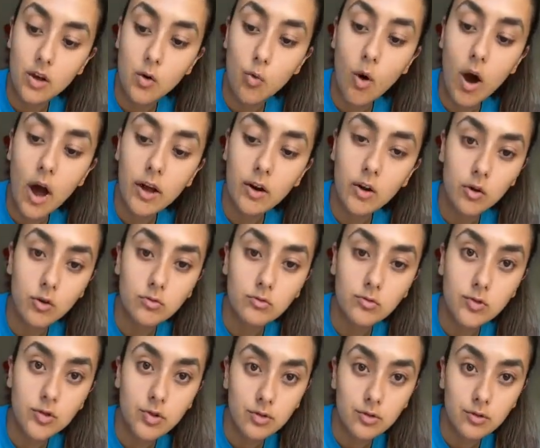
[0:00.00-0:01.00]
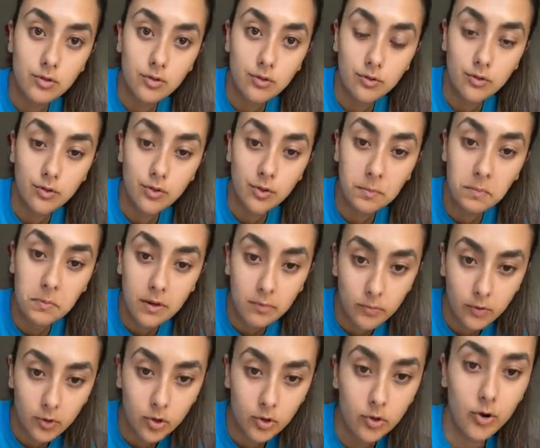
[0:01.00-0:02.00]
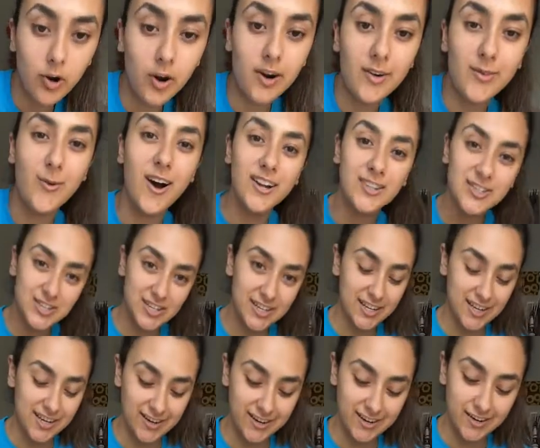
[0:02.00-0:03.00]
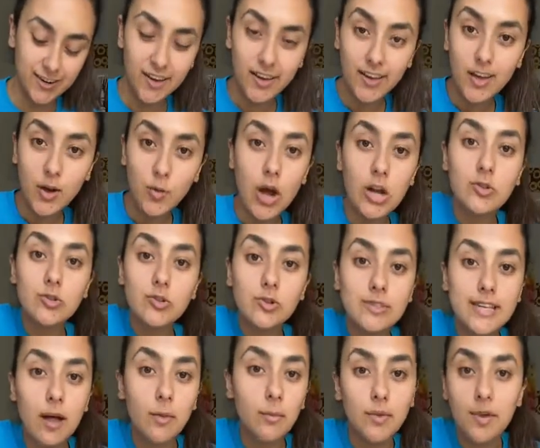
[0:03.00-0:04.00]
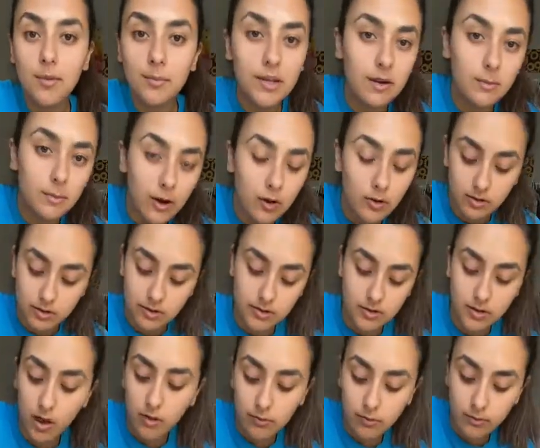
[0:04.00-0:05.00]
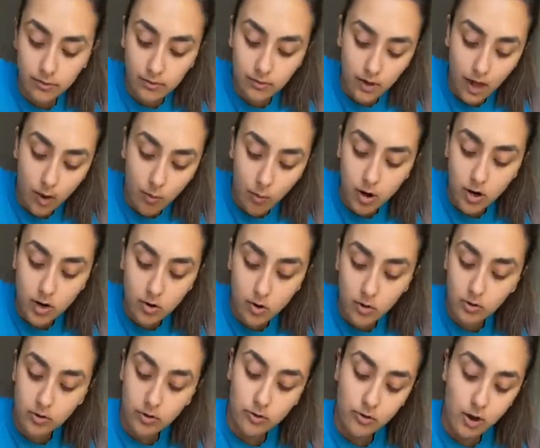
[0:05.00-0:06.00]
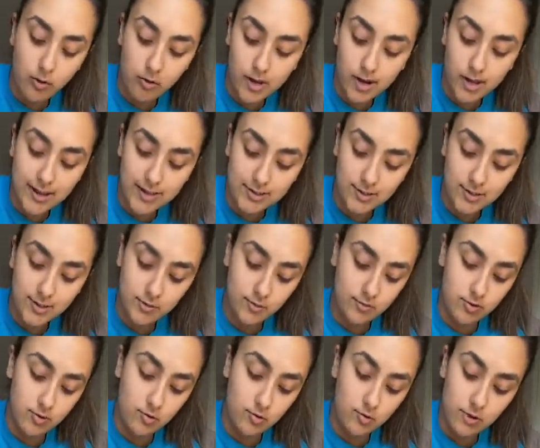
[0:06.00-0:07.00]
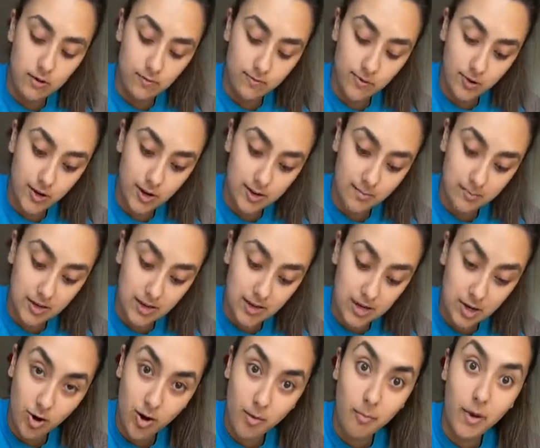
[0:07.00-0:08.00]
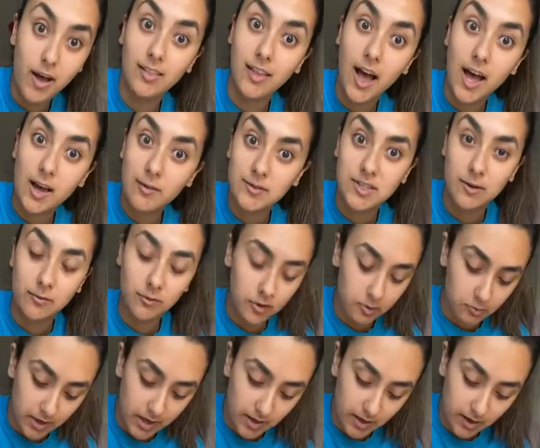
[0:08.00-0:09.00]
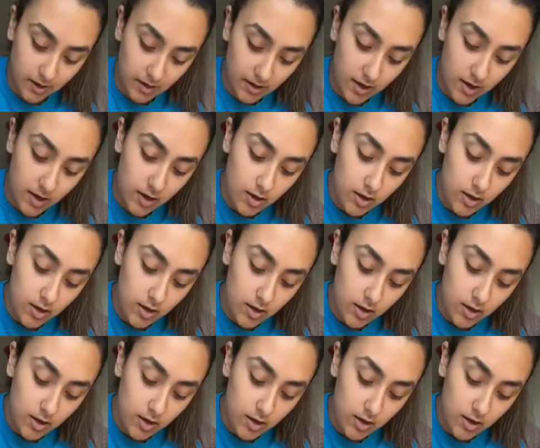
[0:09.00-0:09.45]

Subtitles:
Why don't the people who are watching here, why don't you tell me a bit about yourself? I want to know you. I want to get to know you if you're going to be here on my lives every week.